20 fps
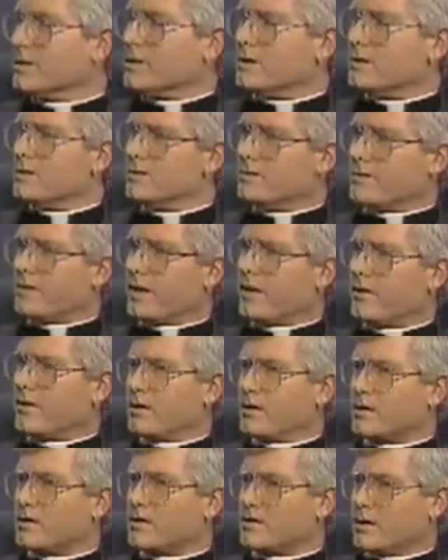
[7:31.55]
the
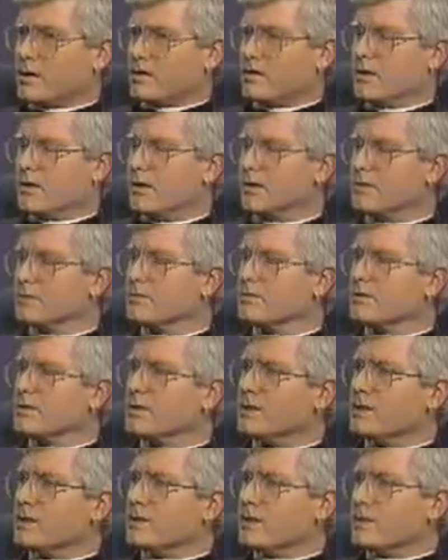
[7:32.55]
parent has said no,
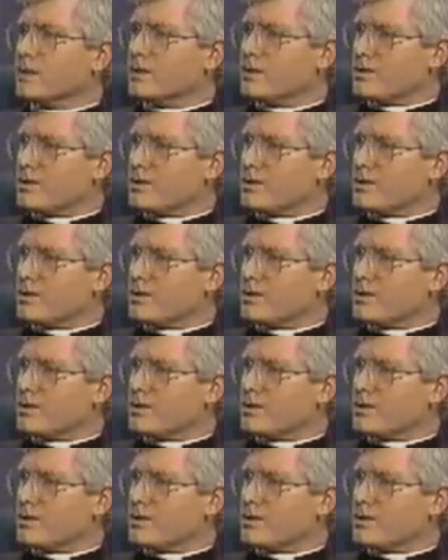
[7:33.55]
and